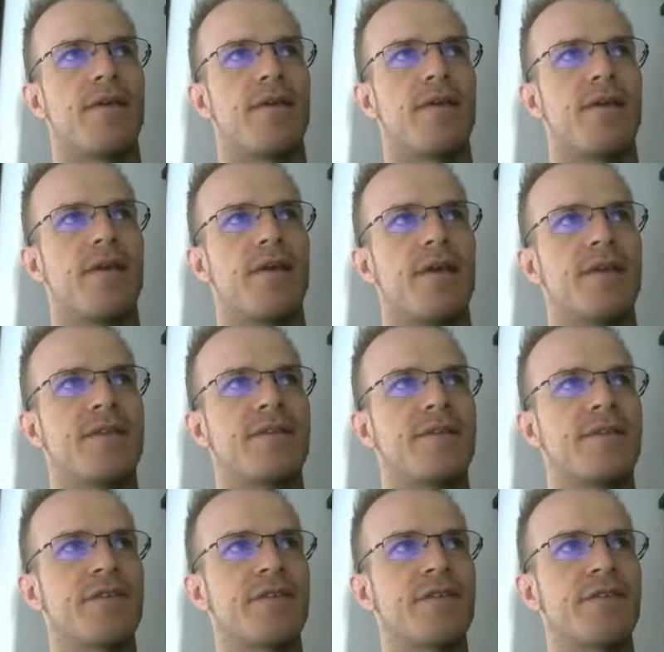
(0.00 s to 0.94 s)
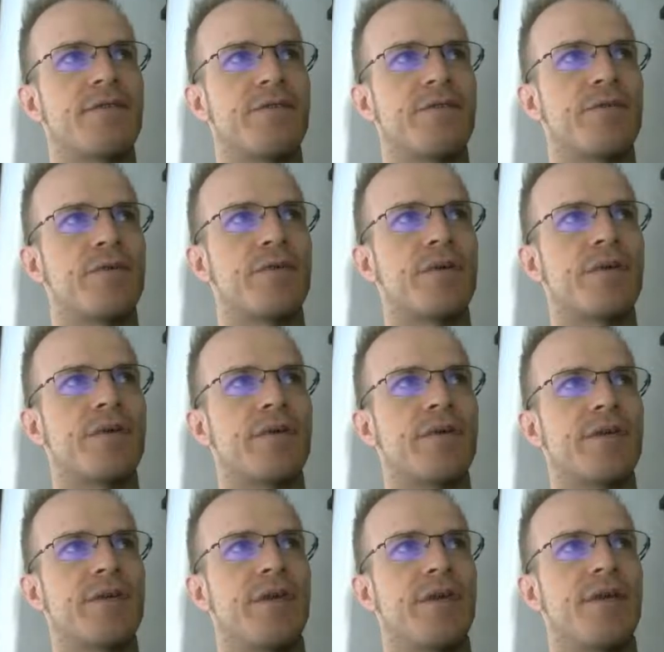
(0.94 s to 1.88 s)
it searched
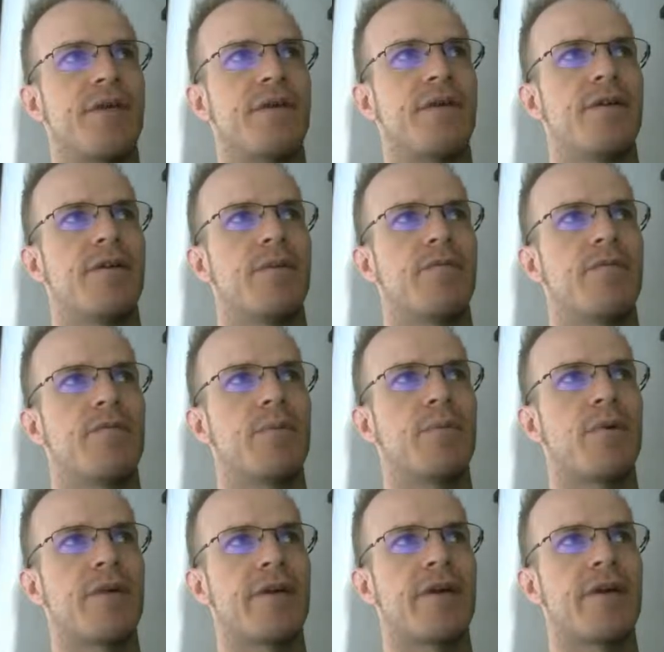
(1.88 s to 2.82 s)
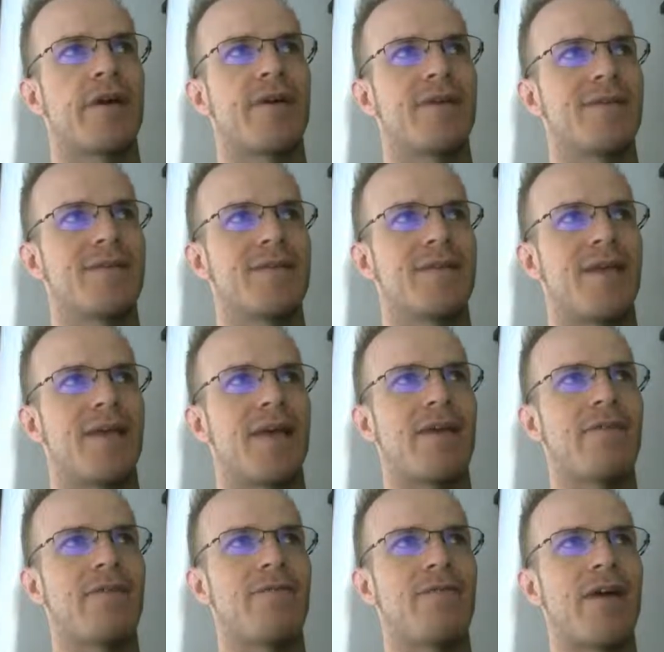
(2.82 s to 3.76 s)
for report cards, and
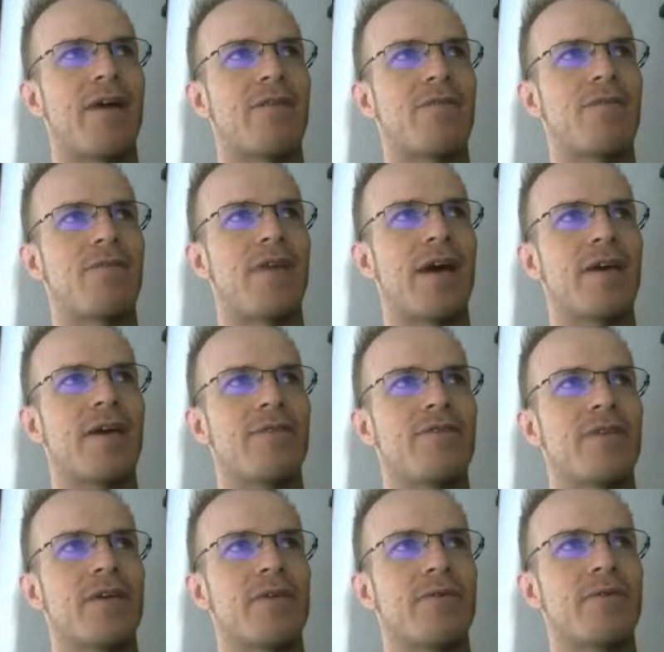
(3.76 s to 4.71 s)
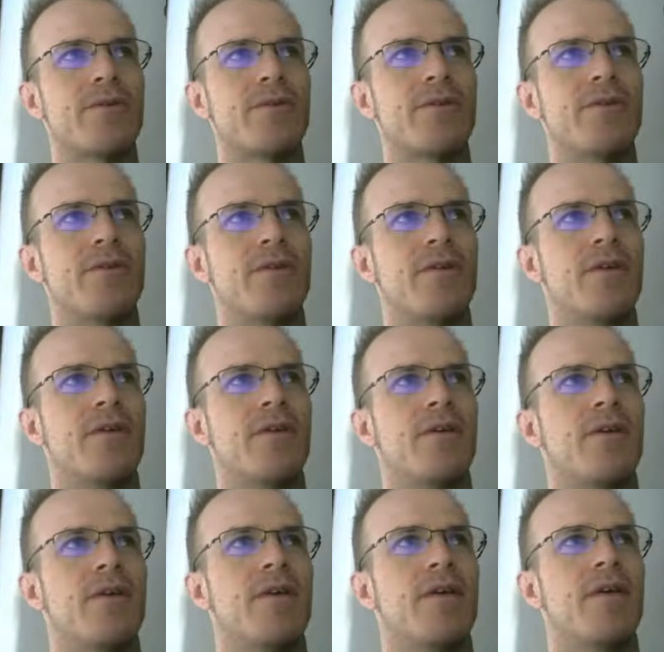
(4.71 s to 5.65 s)
it found 5 total.
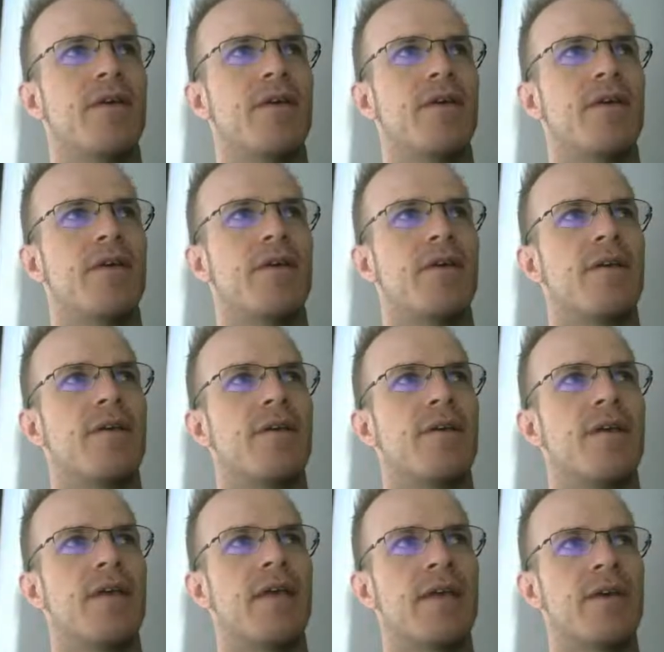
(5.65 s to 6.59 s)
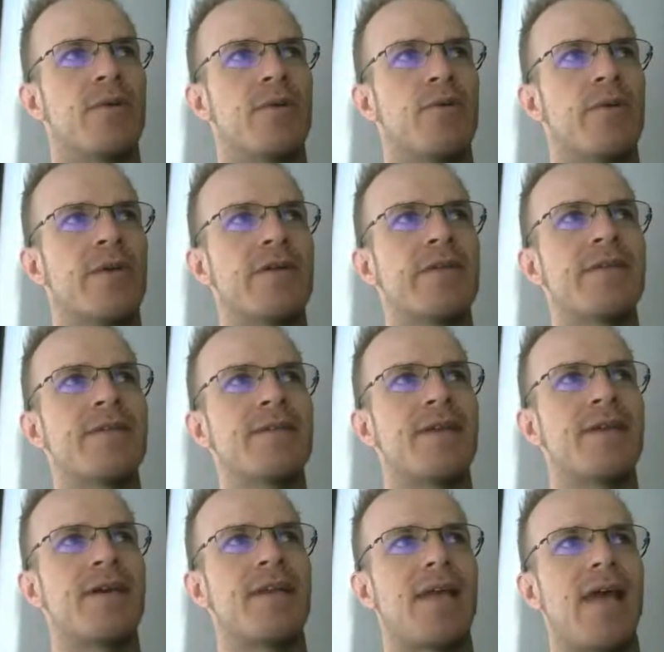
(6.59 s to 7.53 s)
It queries
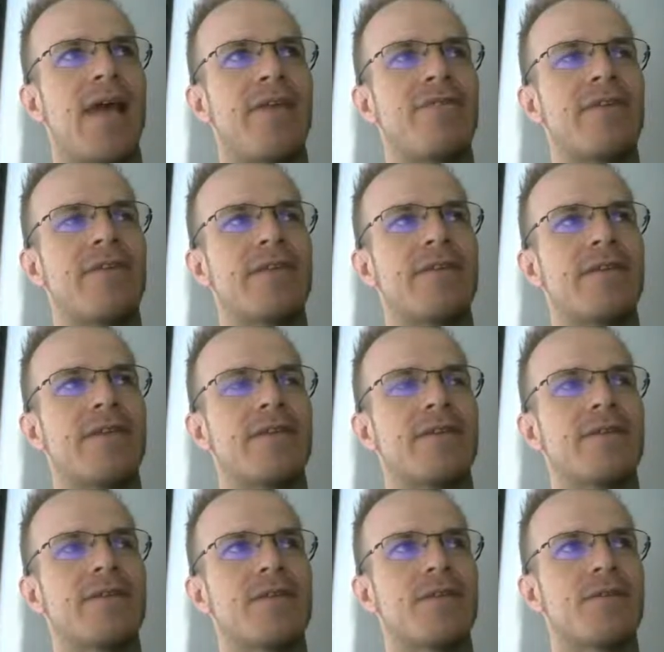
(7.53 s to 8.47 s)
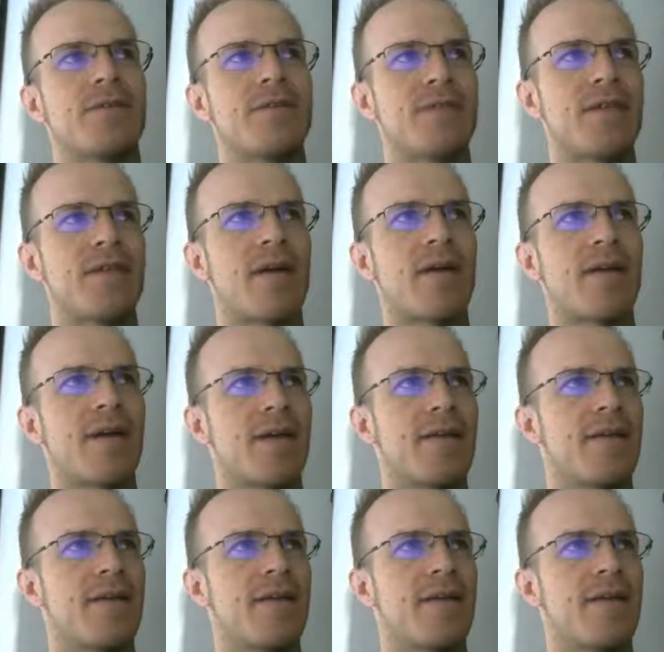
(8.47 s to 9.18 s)
on everything, so star:**